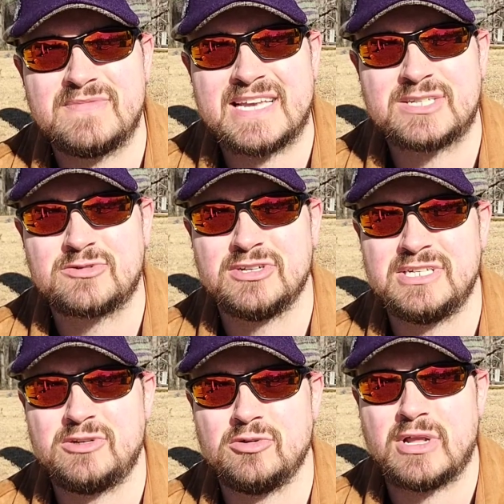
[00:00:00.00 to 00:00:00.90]
is
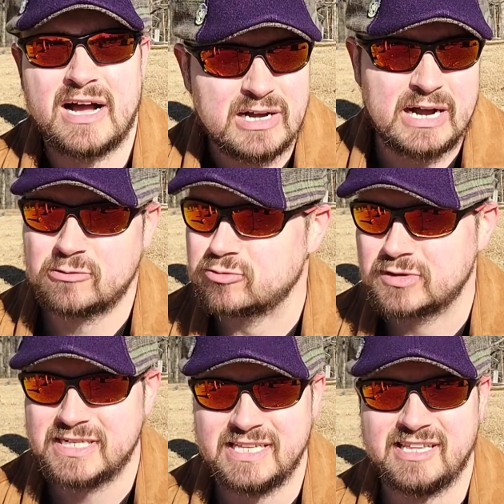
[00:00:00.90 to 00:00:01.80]
really cool. I
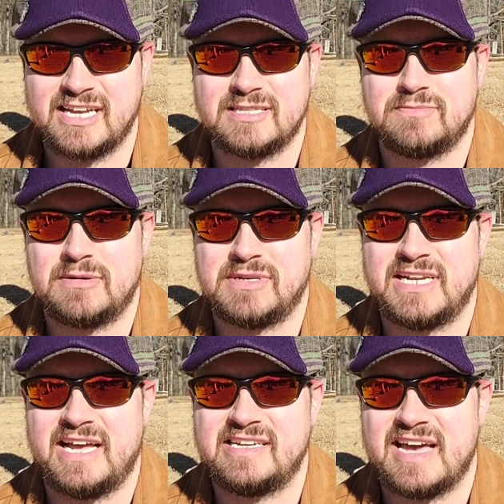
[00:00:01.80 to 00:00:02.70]
really like the
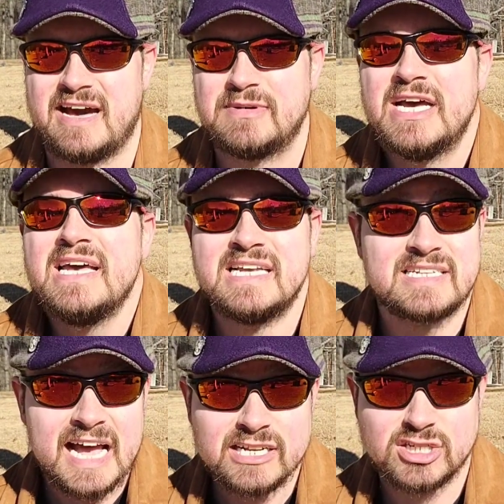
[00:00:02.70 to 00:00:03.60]
Pumpkinhead cap.
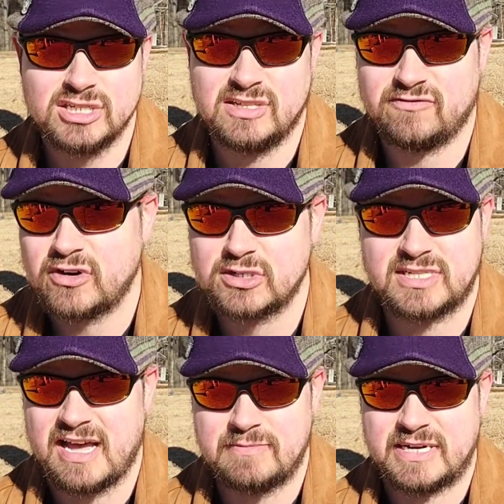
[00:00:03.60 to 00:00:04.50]
It's actually the first
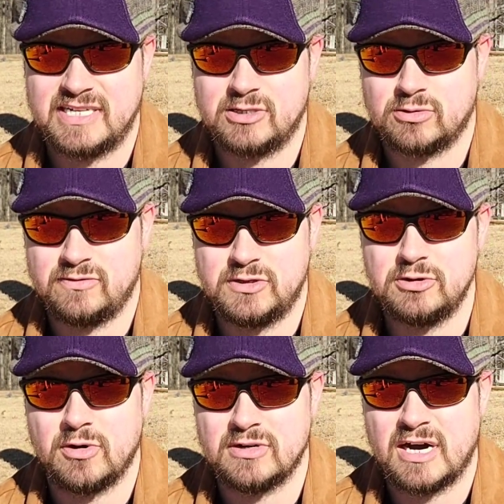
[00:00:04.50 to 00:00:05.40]
cap I did a
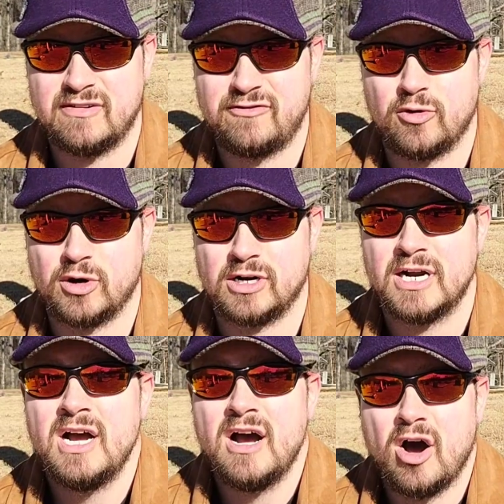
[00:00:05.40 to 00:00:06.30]
review for
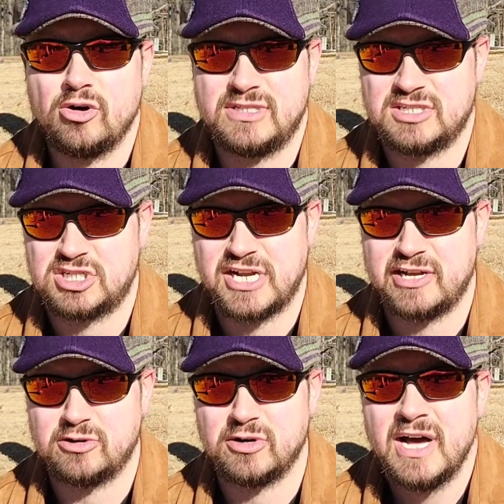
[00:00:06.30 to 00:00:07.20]
on this
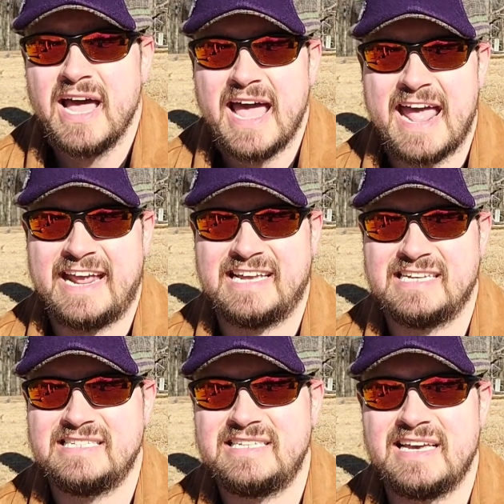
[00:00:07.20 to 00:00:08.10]
channel,
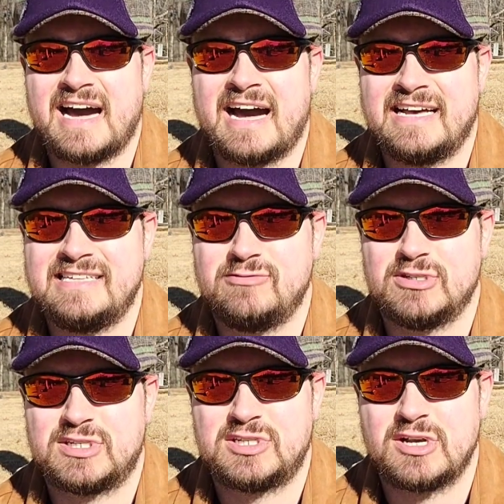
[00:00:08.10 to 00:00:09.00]
and I
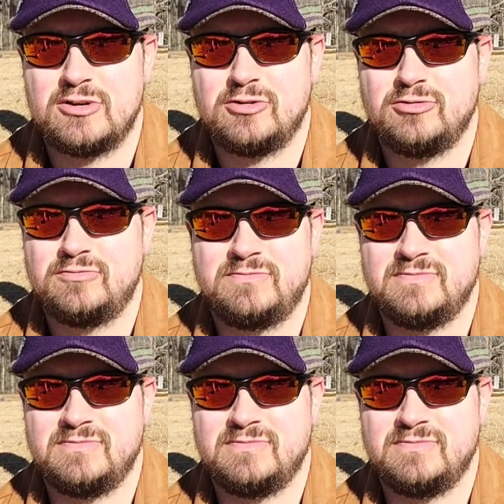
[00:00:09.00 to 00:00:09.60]
was so